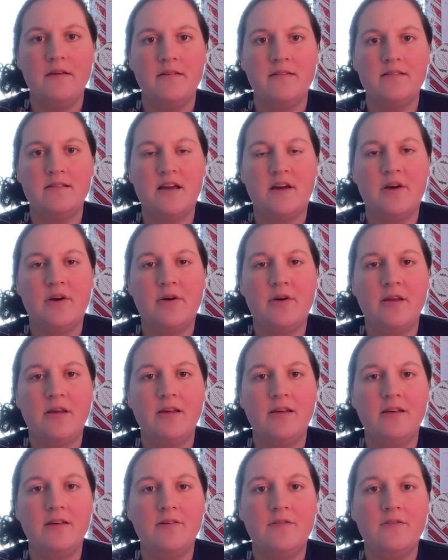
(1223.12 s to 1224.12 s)
So
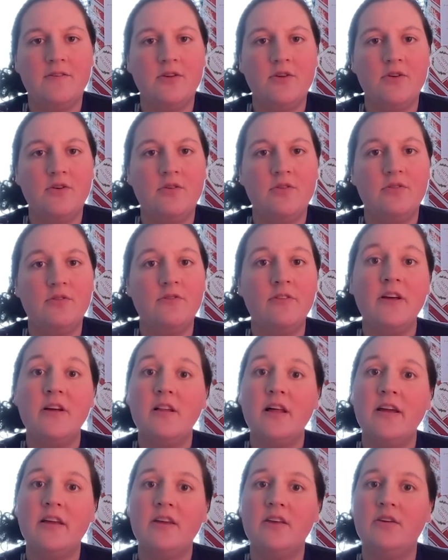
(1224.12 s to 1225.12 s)
if you
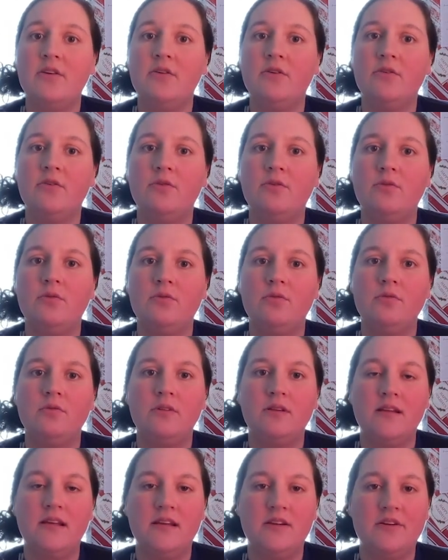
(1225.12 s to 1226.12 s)
feel like you
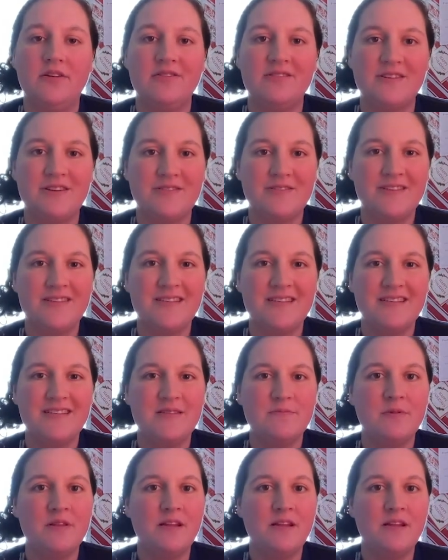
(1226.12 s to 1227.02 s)
need our services,